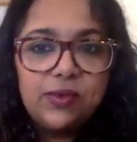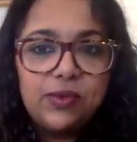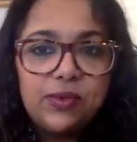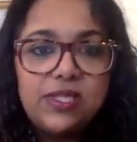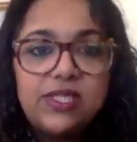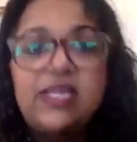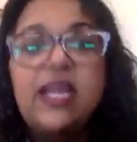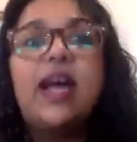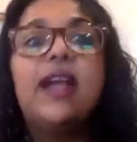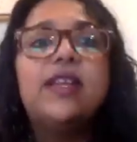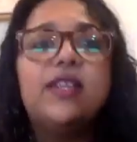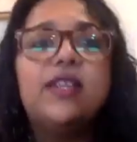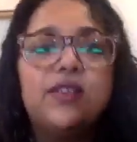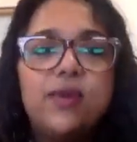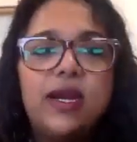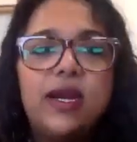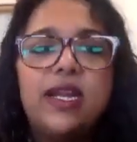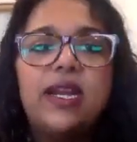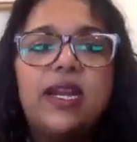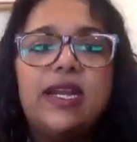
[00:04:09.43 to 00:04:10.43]
It was done in
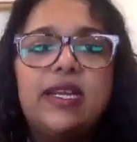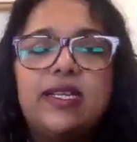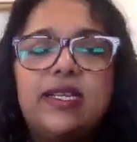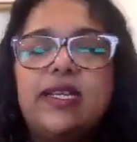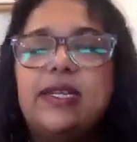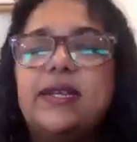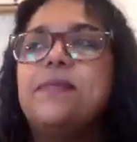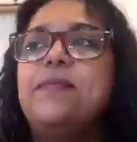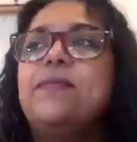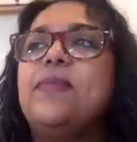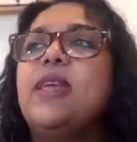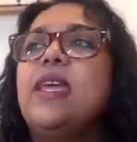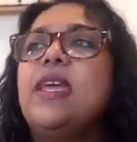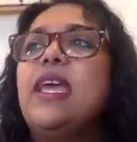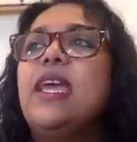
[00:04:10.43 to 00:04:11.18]
2019.